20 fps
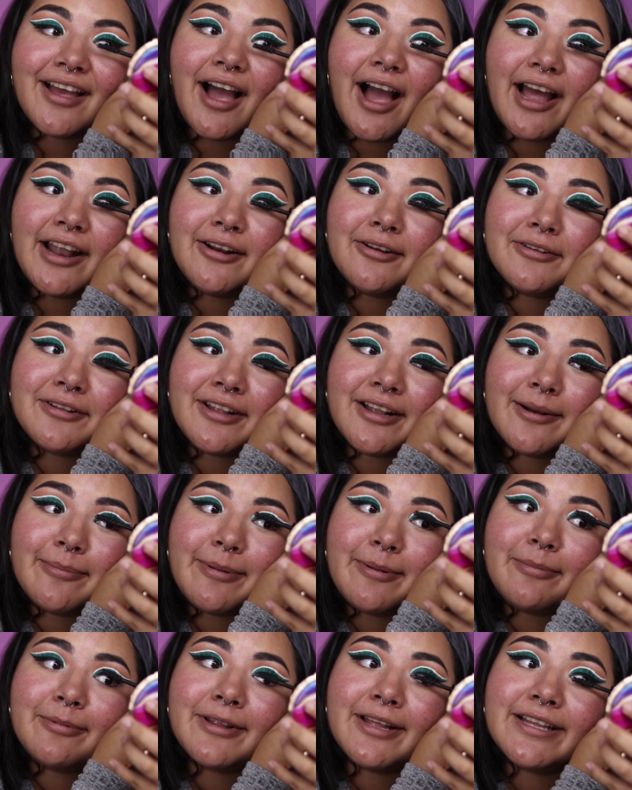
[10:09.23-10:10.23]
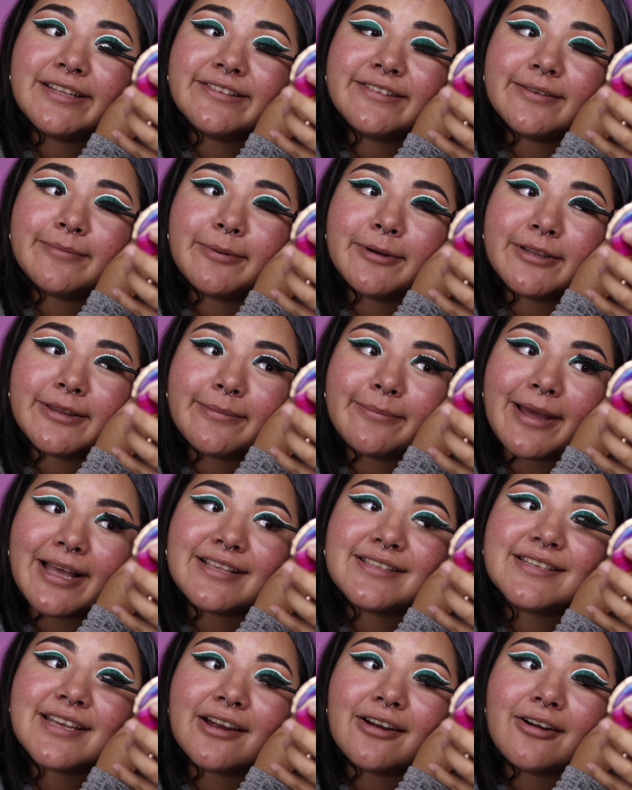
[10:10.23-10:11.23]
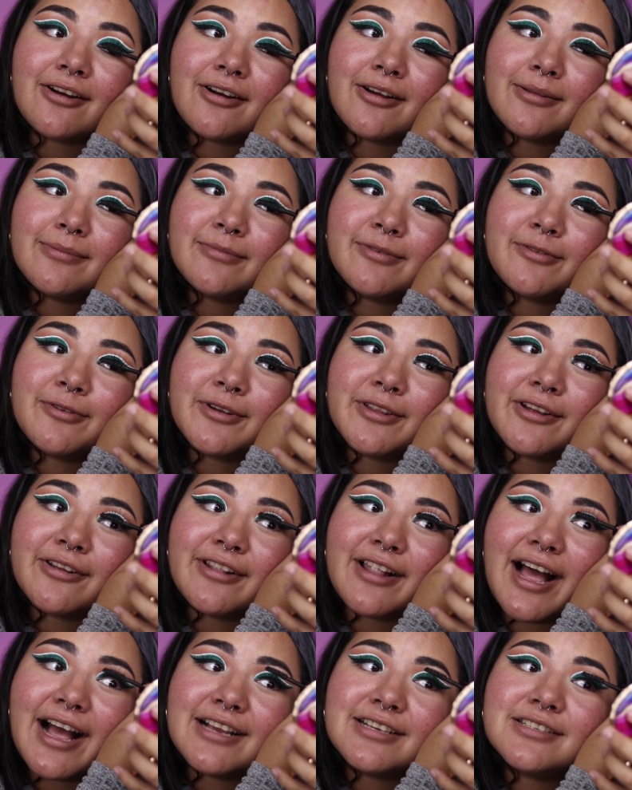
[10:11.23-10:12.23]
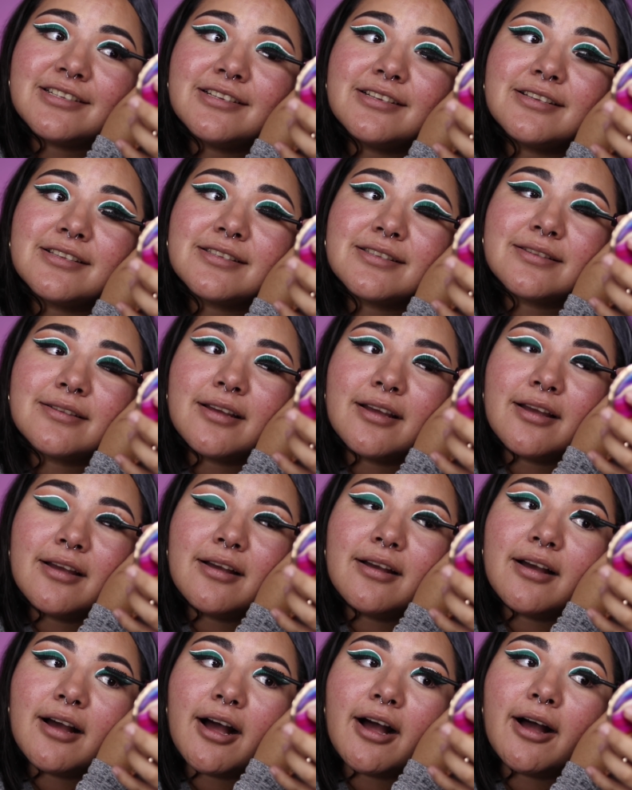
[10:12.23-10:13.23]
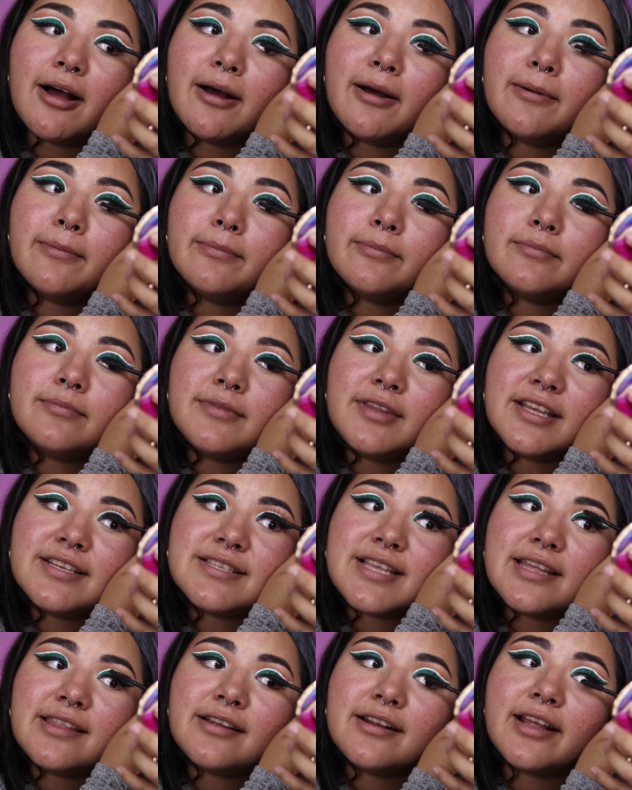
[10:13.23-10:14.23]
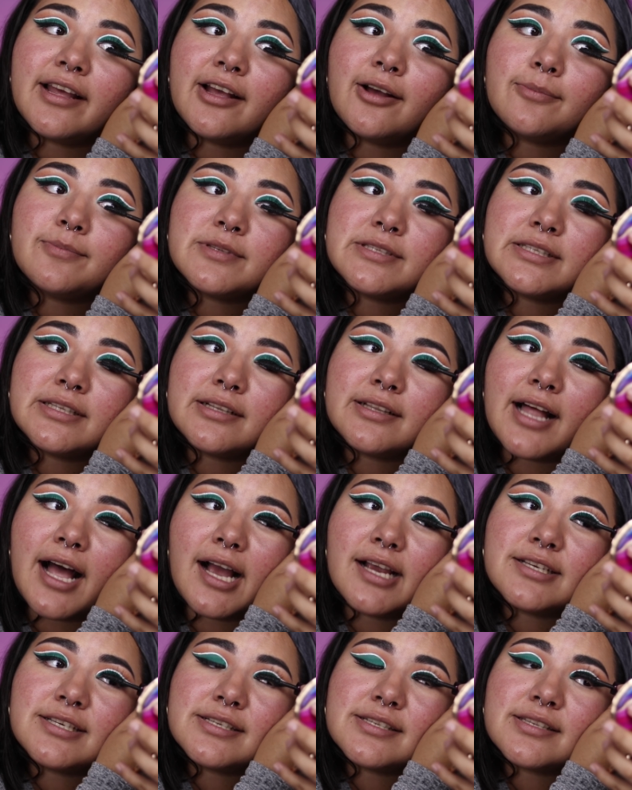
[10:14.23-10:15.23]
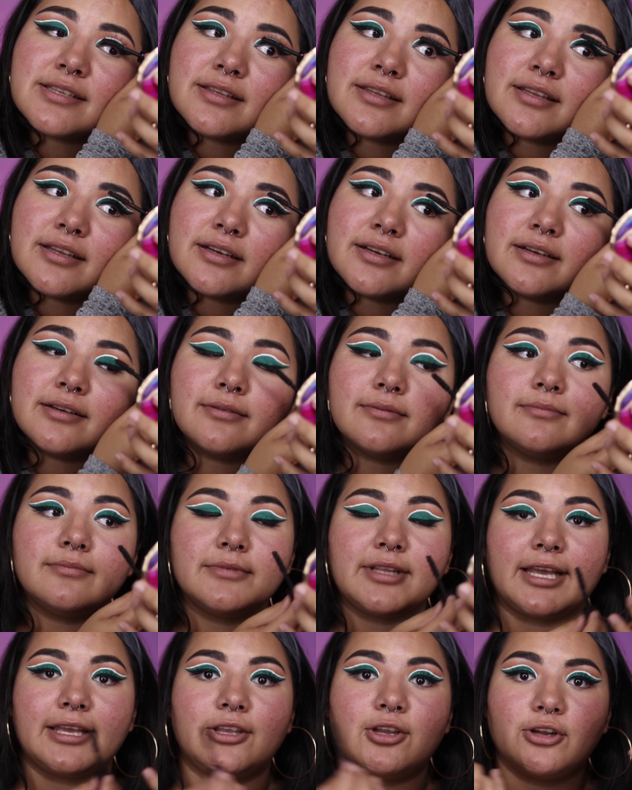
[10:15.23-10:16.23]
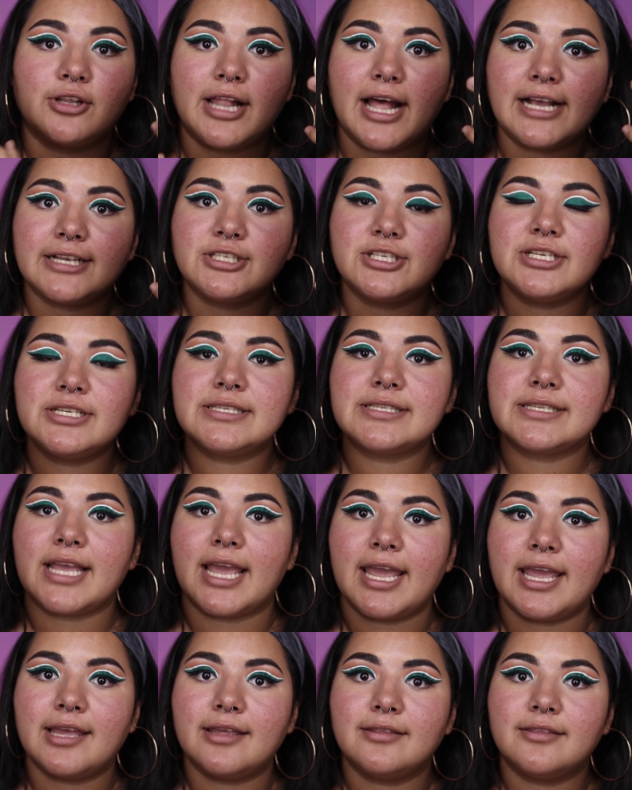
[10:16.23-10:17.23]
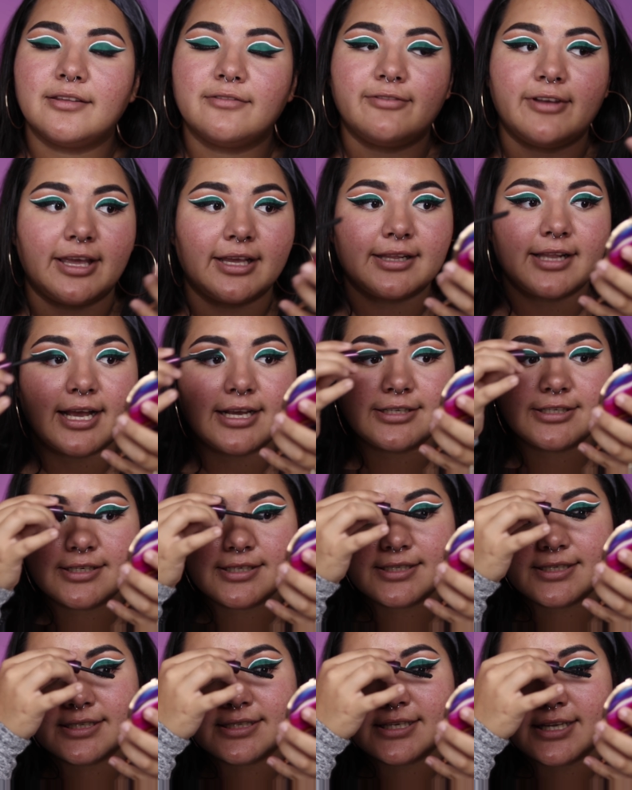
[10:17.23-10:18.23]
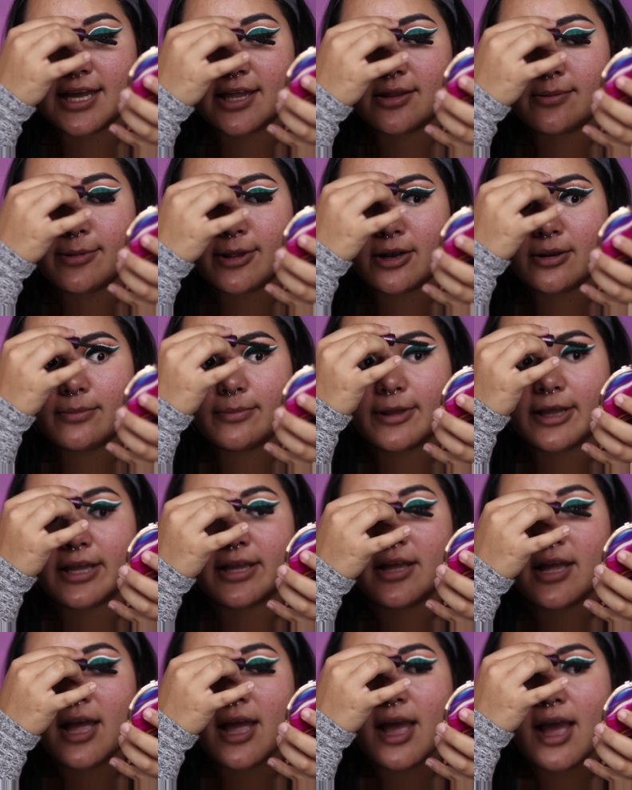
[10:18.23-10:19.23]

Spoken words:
I know a lot of people like to put the mascara on before their lashes. They say that it helps the lashes and the, like, your lashes and the fake lashes stick together better. But